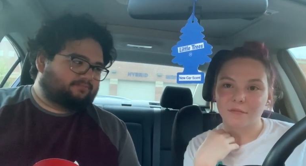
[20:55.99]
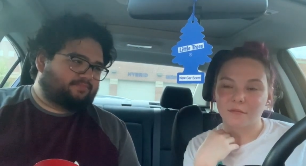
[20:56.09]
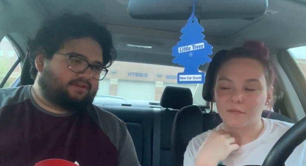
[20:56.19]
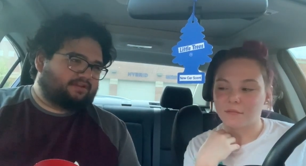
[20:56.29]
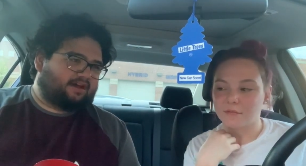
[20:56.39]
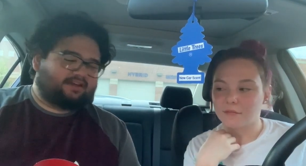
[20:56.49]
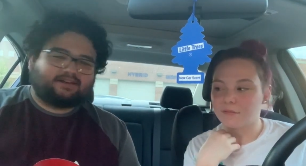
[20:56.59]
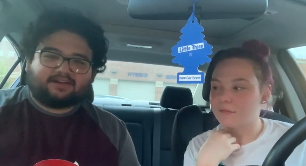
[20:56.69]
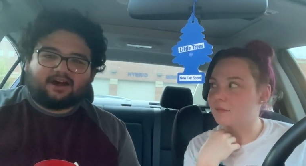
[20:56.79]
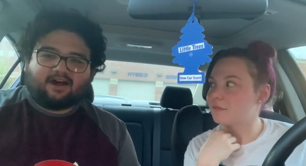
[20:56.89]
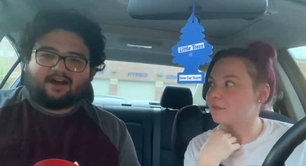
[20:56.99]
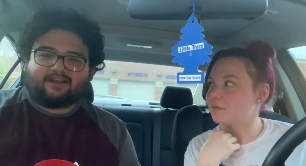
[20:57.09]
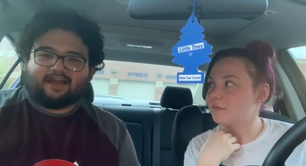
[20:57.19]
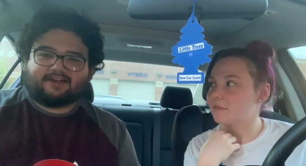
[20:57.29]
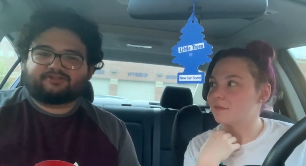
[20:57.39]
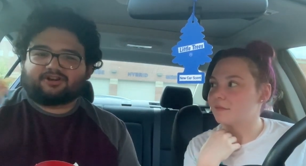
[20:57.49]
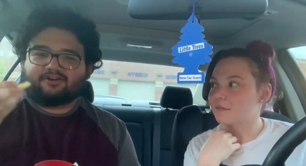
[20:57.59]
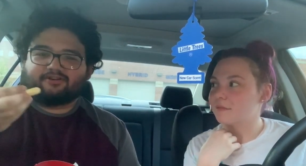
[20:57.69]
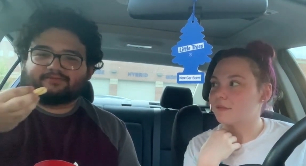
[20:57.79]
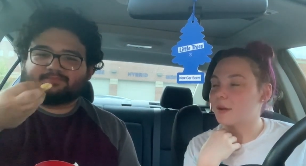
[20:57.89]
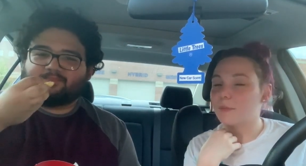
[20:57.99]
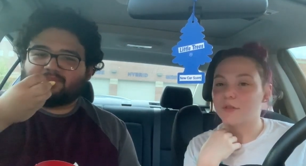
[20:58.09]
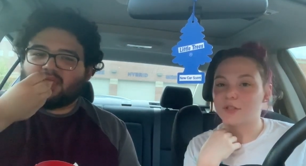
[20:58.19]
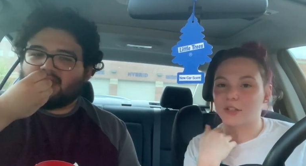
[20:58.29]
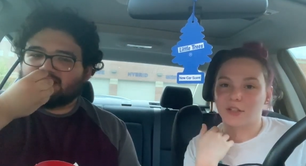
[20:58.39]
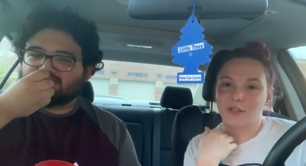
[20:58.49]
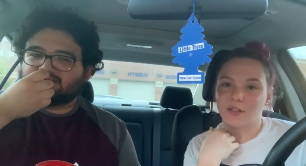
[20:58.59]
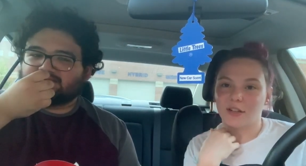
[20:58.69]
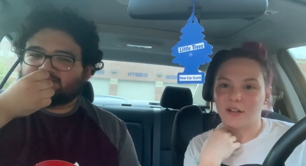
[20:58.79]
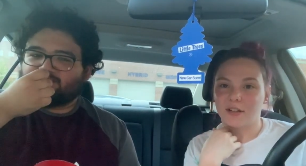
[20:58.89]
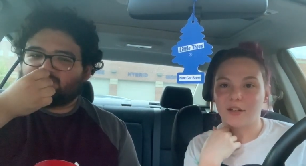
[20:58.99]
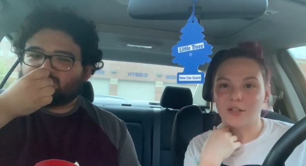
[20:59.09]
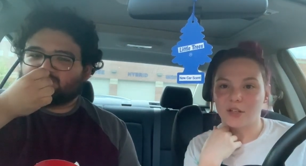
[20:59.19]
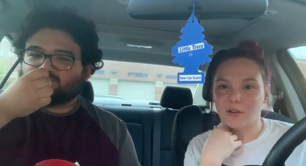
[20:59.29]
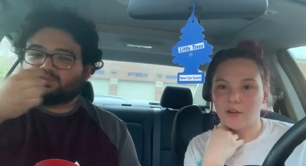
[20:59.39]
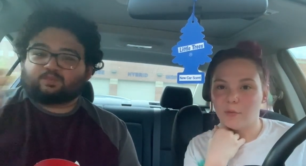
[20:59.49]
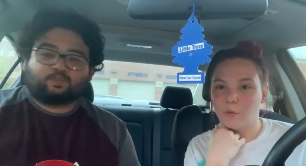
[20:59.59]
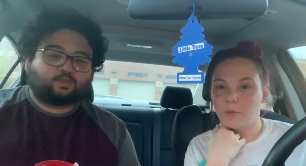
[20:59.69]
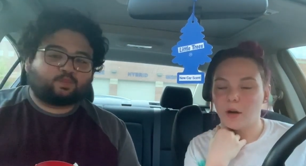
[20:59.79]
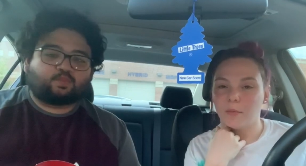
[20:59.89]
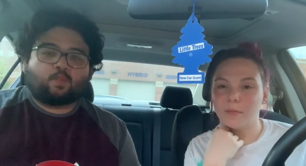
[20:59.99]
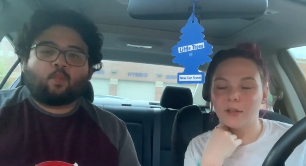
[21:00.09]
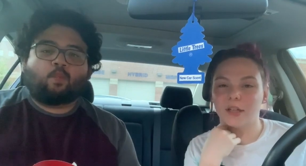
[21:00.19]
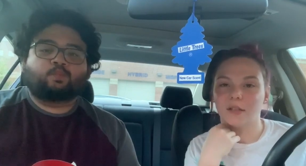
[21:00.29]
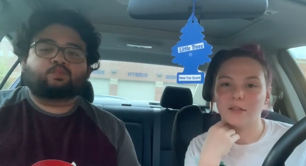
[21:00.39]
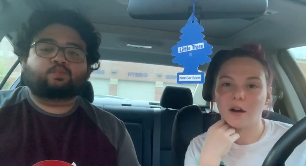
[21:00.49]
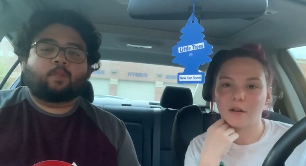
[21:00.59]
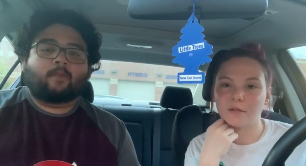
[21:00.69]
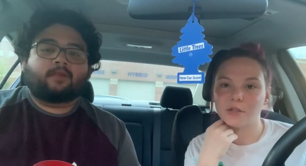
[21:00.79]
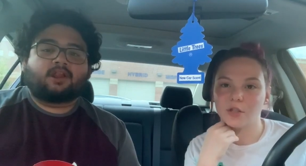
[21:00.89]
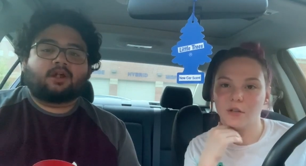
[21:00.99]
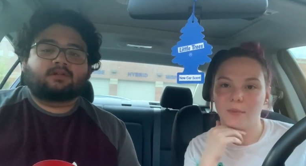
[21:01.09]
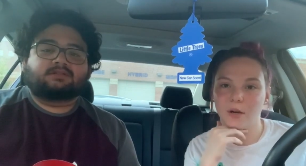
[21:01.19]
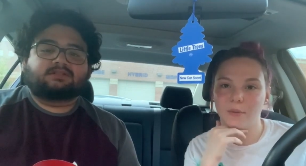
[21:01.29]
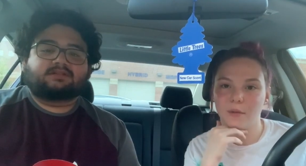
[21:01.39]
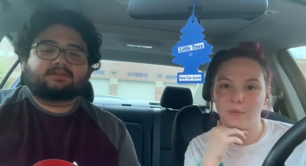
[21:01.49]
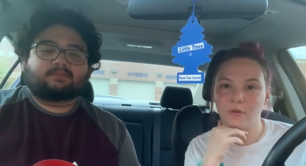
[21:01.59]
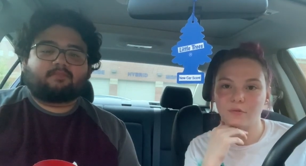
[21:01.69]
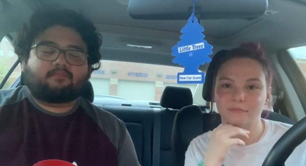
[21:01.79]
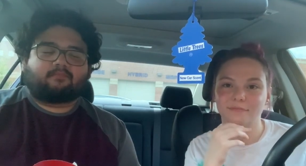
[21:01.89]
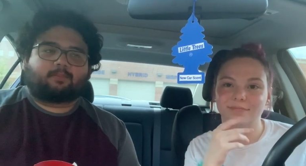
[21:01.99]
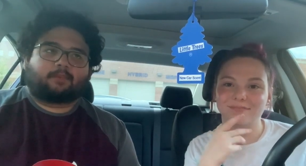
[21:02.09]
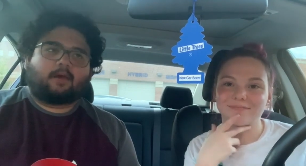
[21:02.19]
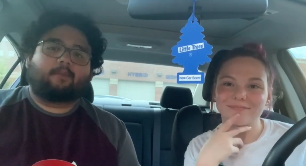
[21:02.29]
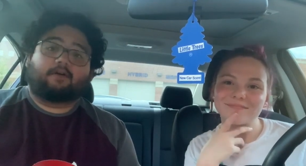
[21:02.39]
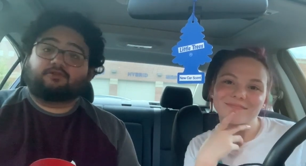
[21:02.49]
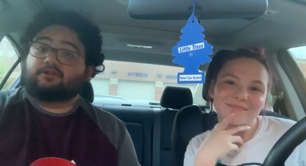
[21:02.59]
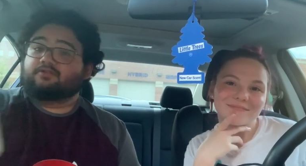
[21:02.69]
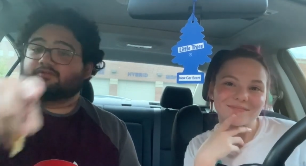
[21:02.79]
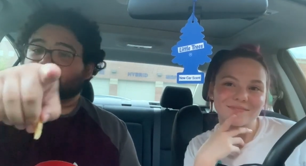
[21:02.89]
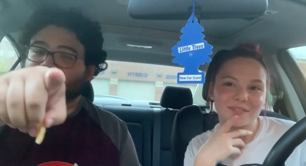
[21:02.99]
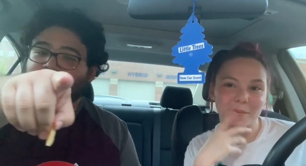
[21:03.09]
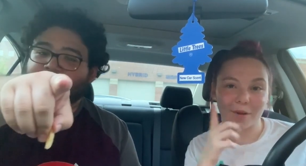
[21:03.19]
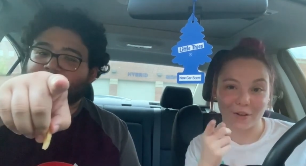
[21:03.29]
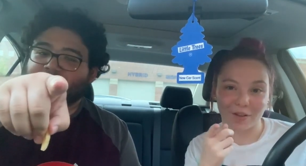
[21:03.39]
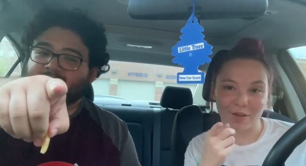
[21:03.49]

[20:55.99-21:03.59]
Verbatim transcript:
Speaker 1: be not in a hot ass car.
Speaker 2: I'm just gonna turn the air conditioning on and we're probably gonna talk shit about people.
Speaker 1: Mm -hmm. About you. About